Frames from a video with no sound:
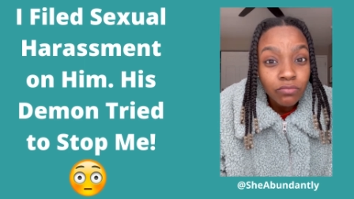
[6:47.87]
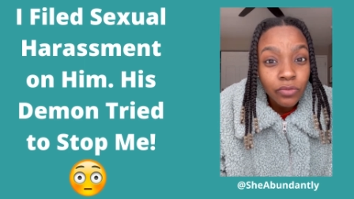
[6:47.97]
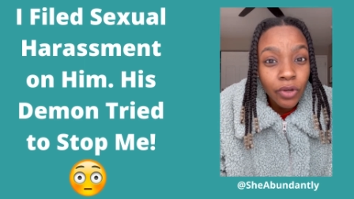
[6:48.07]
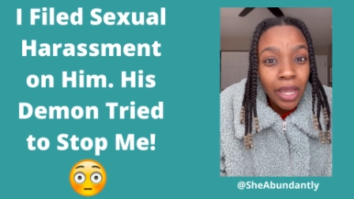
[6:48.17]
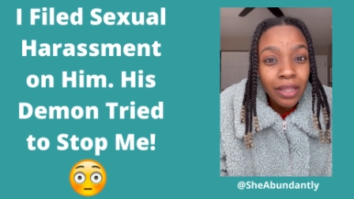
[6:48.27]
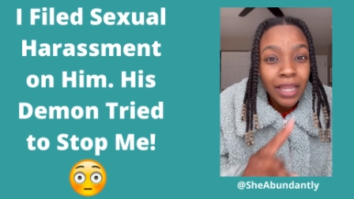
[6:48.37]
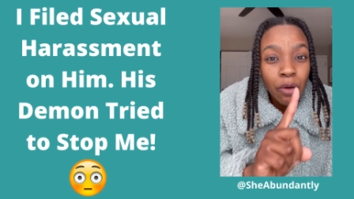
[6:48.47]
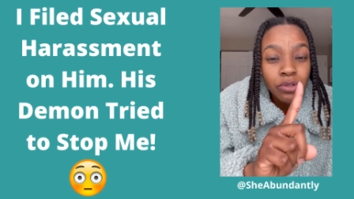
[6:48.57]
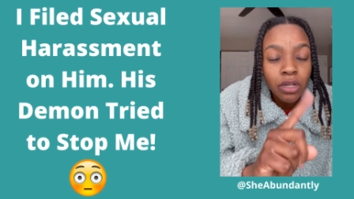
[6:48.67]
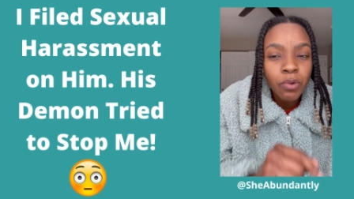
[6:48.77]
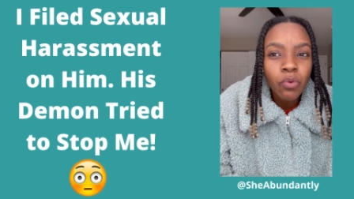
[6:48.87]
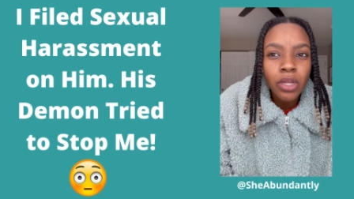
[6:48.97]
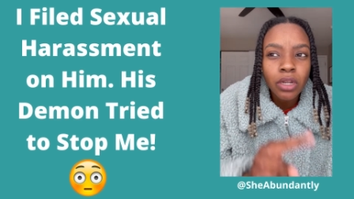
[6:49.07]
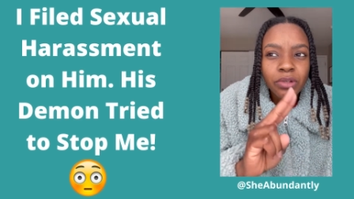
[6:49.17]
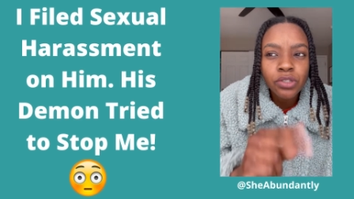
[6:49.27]
Okay, that was number
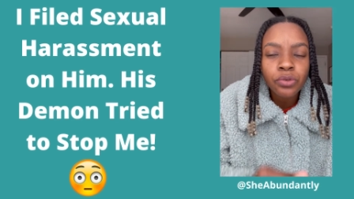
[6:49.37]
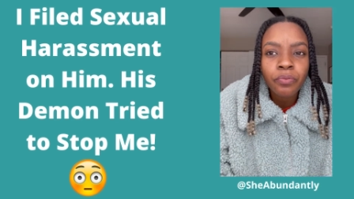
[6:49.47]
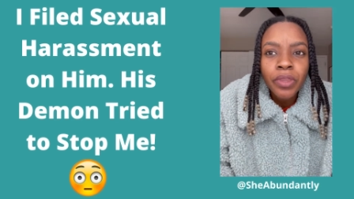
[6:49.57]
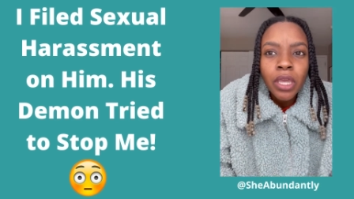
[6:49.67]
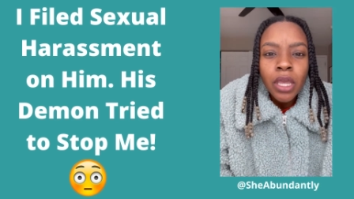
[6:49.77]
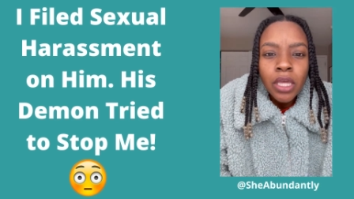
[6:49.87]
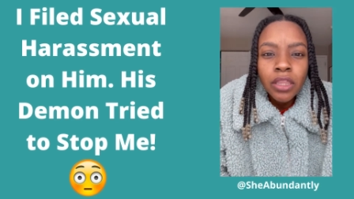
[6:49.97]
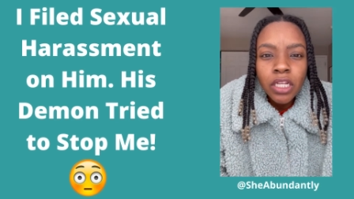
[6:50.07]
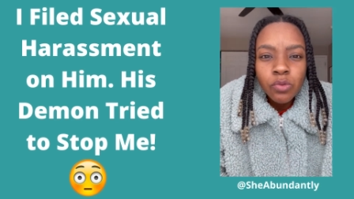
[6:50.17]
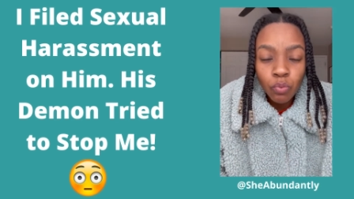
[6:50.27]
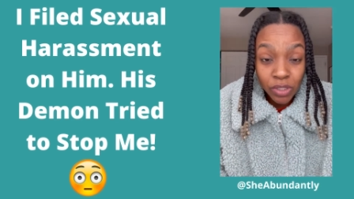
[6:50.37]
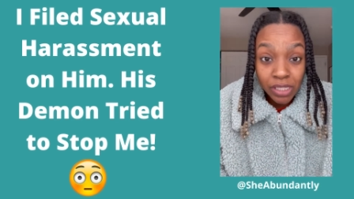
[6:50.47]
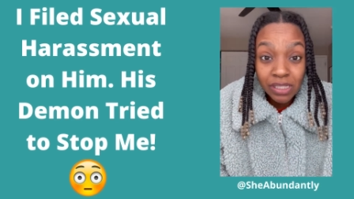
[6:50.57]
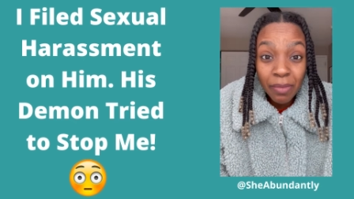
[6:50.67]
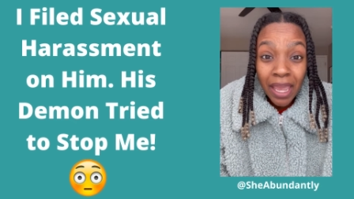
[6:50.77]
one. Number two, there's was
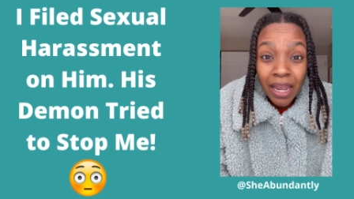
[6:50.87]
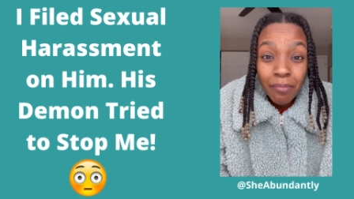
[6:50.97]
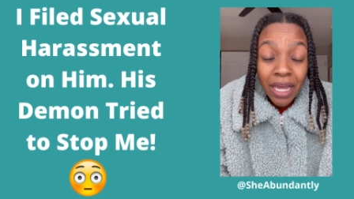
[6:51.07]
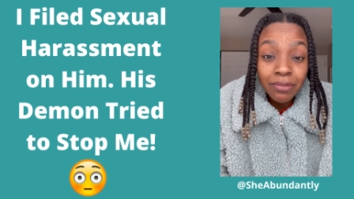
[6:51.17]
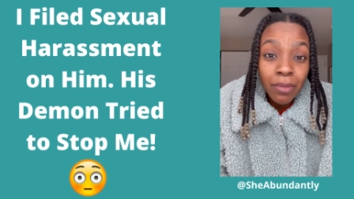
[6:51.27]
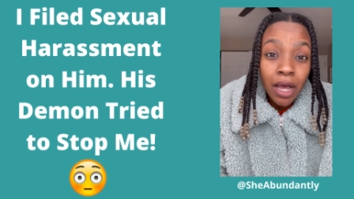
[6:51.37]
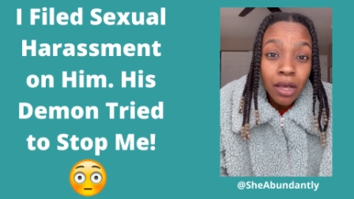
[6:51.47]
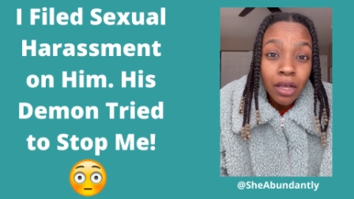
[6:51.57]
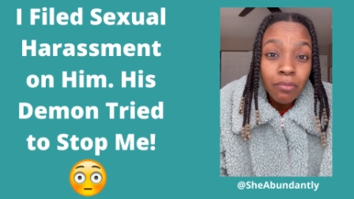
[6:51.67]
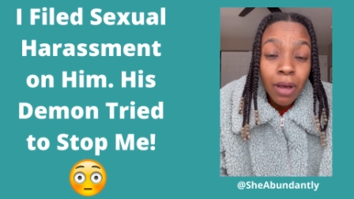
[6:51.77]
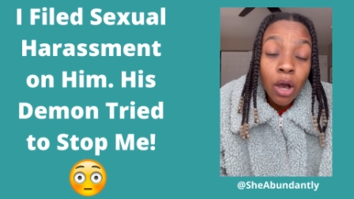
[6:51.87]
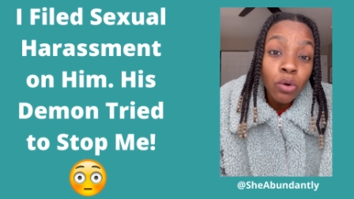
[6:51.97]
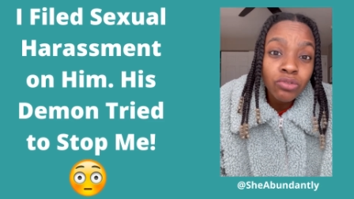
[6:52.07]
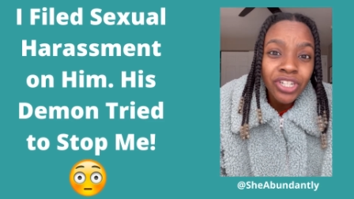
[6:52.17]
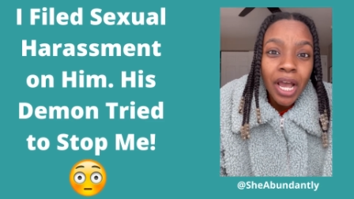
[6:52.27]
this man at my my uh, my
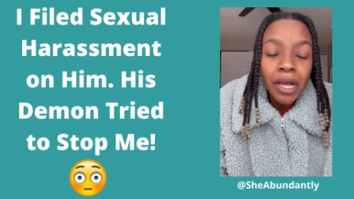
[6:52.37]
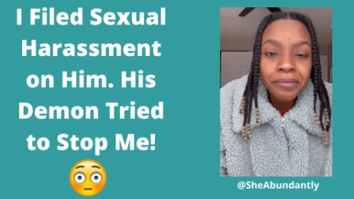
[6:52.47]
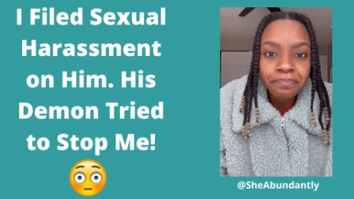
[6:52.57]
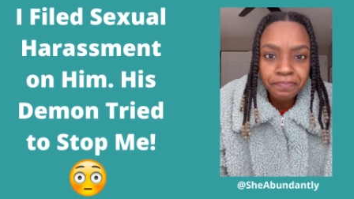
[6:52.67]
old job